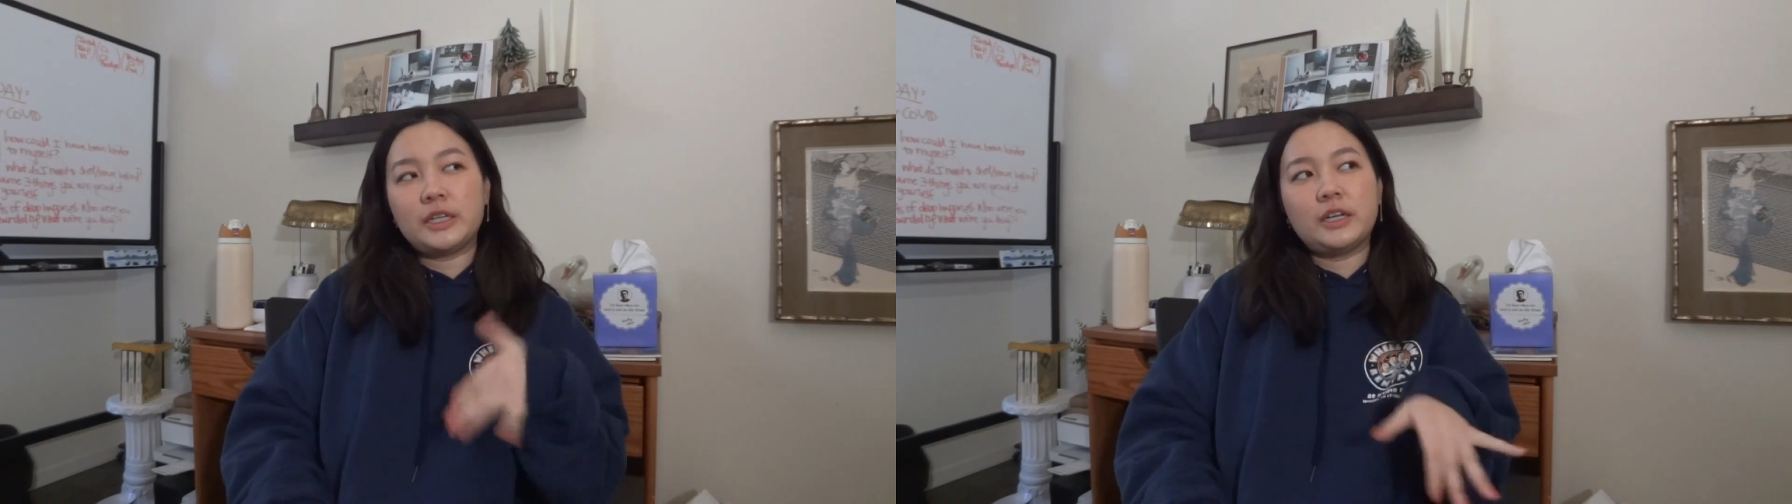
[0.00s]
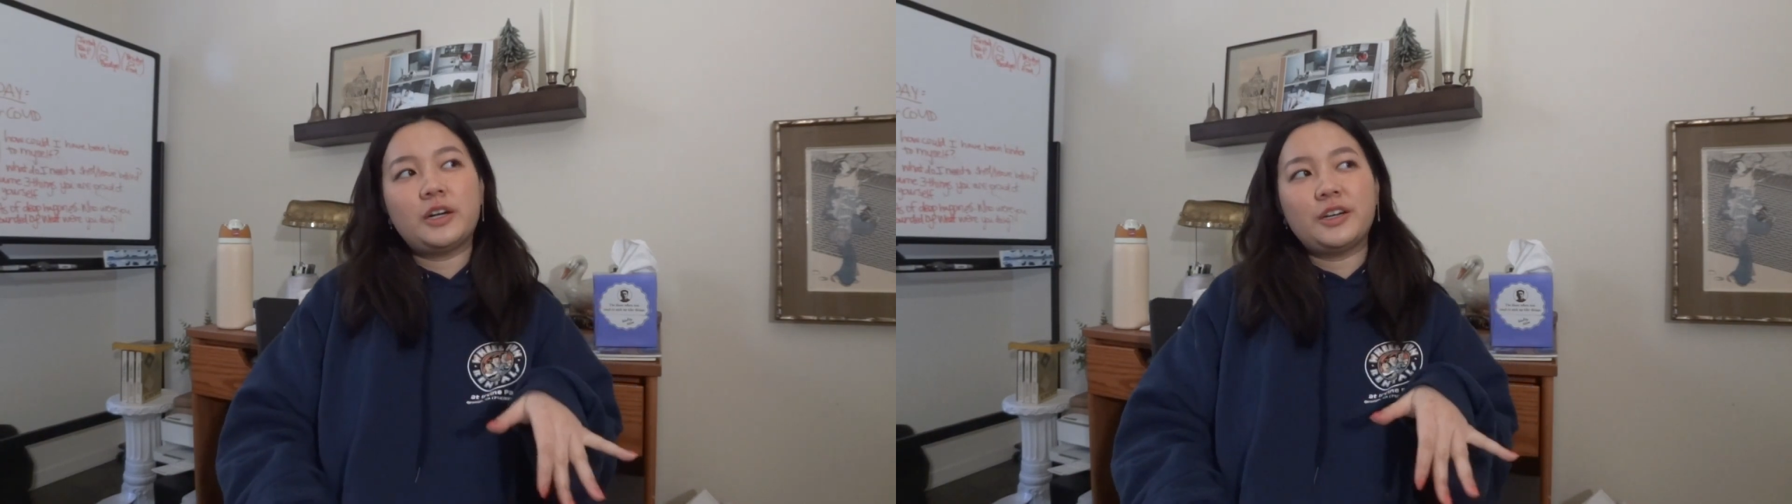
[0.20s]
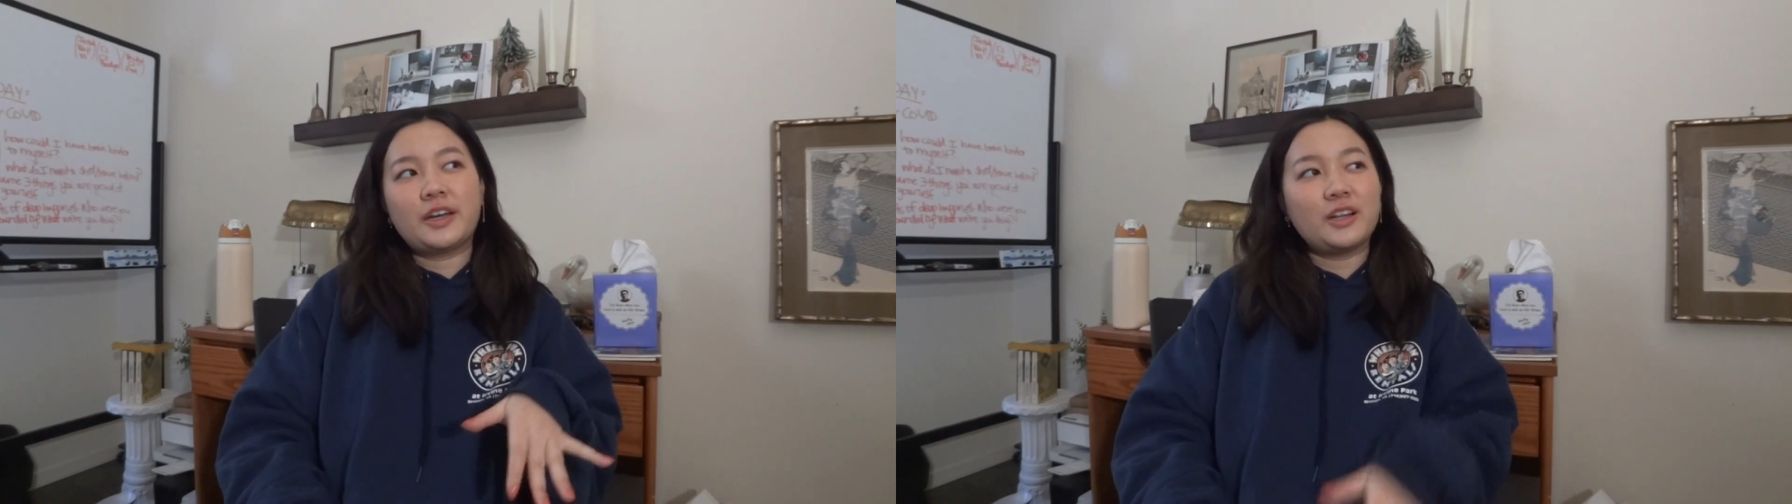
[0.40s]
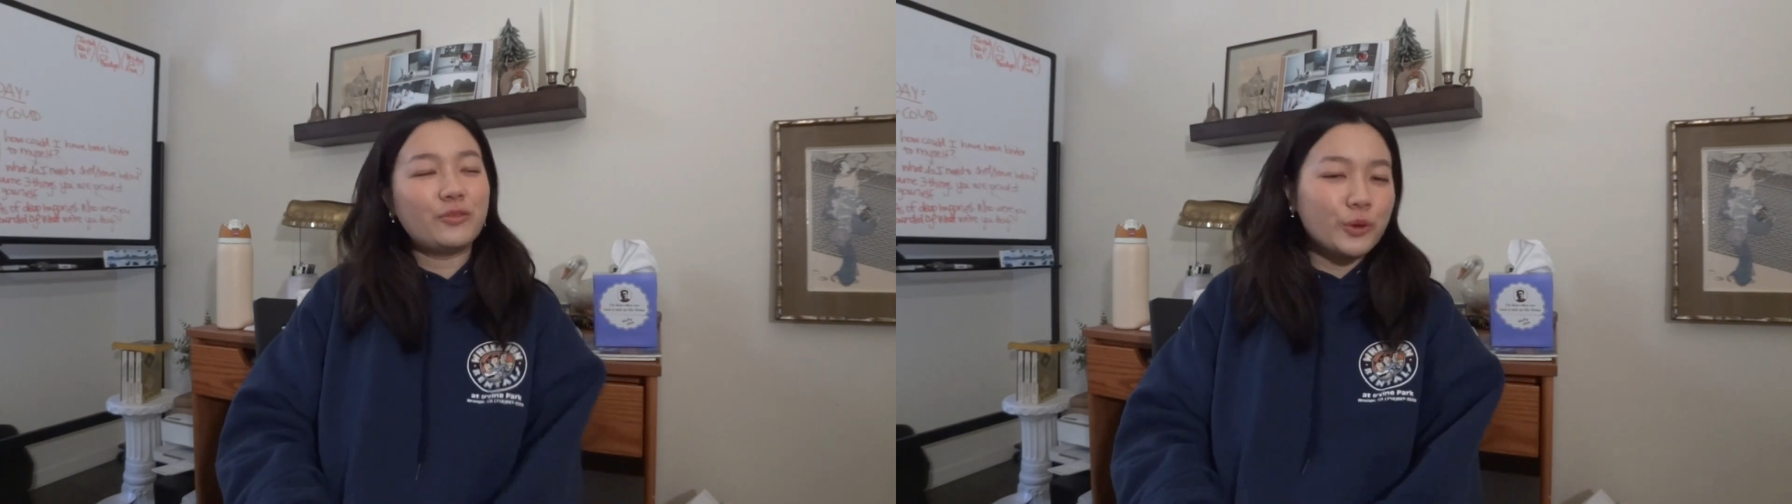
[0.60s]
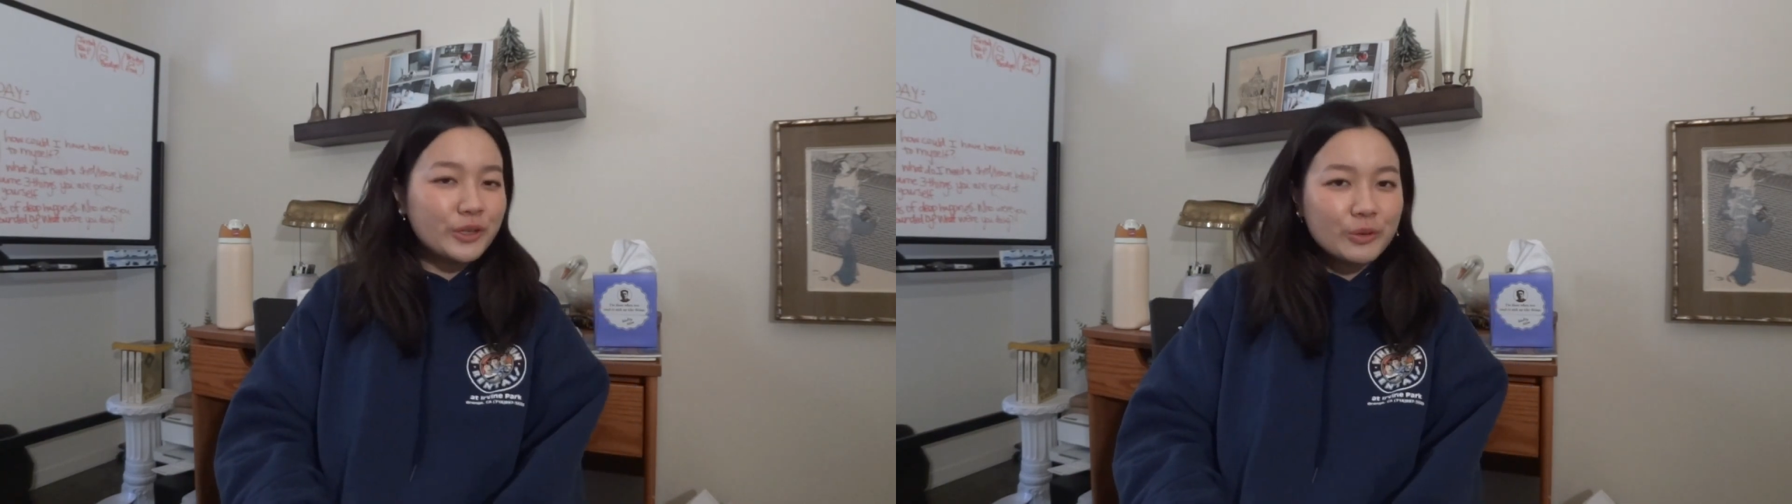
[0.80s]
here in
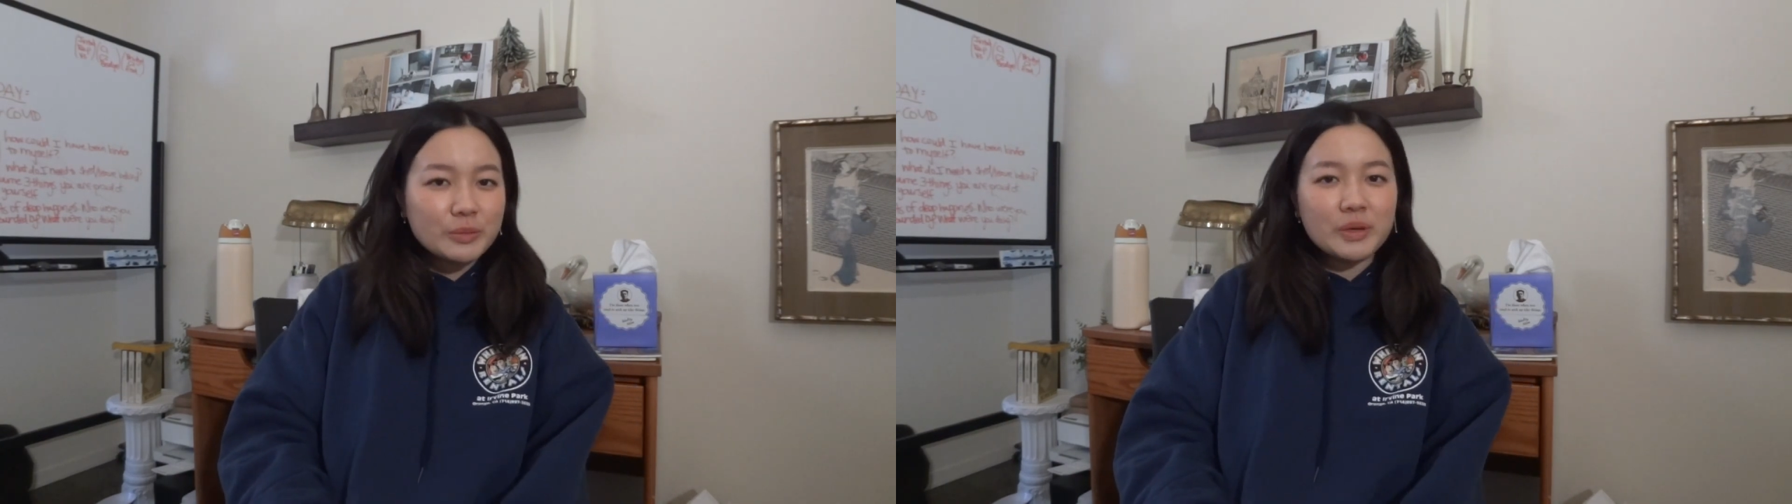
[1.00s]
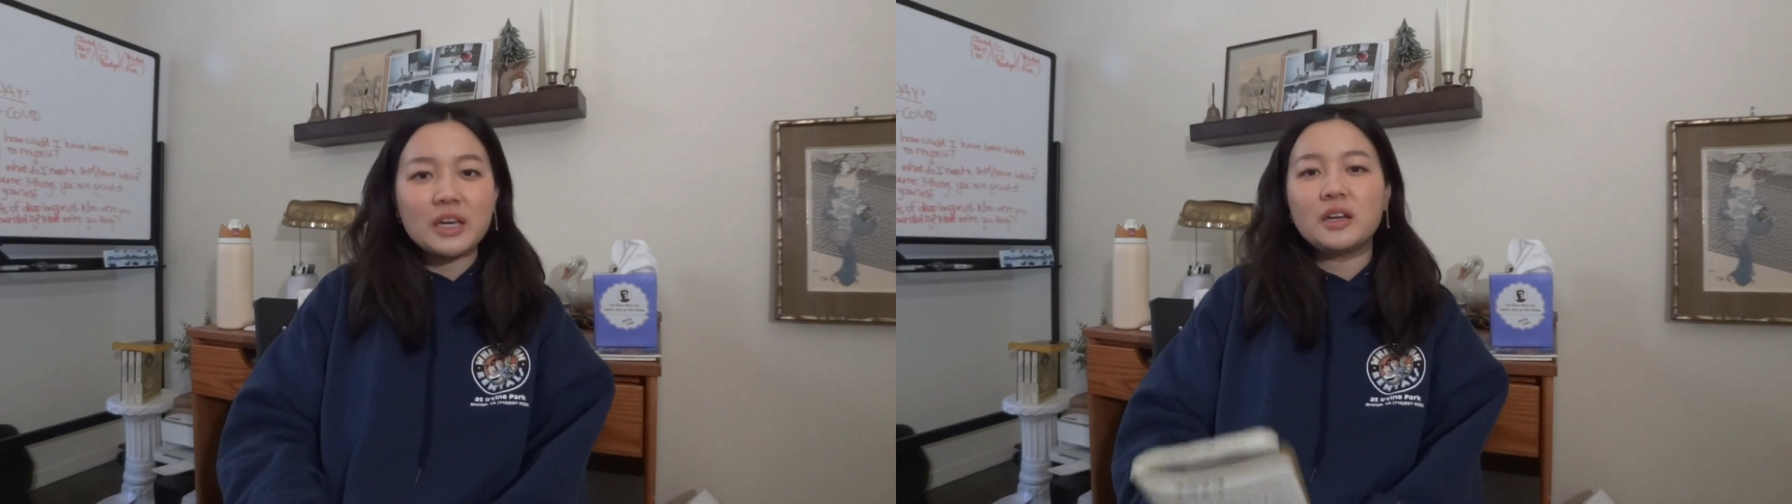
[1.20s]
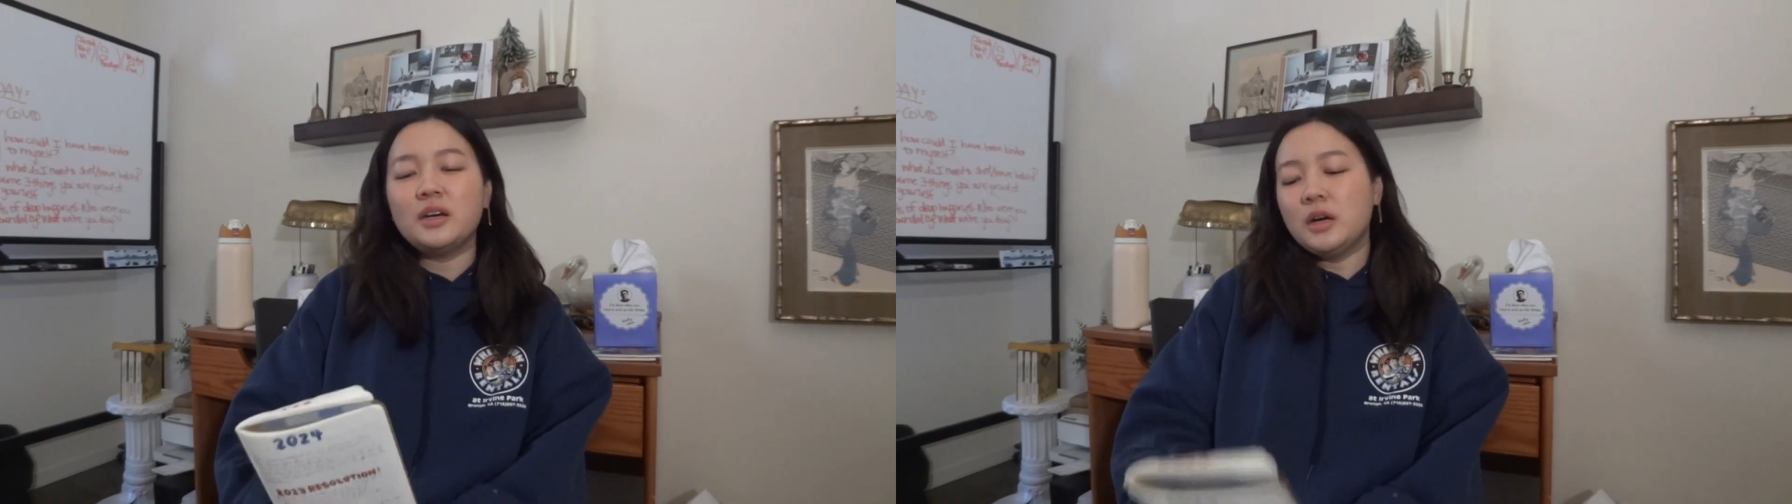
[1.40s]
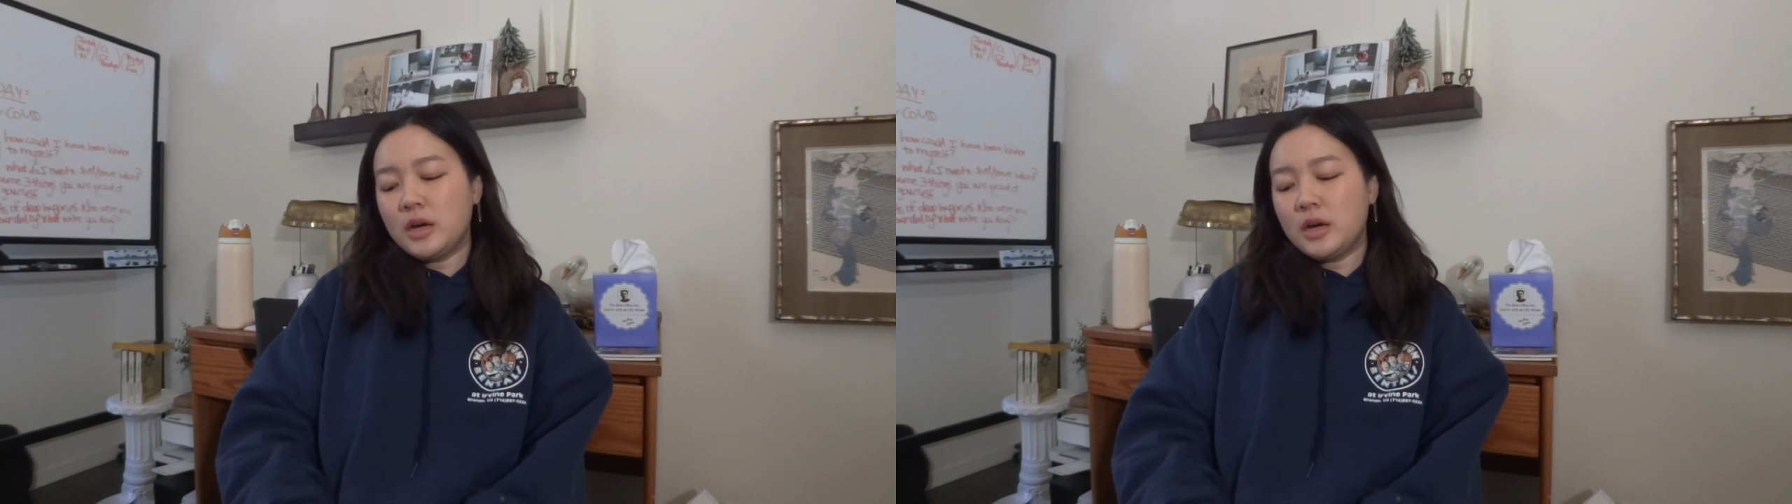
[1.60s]
California with me.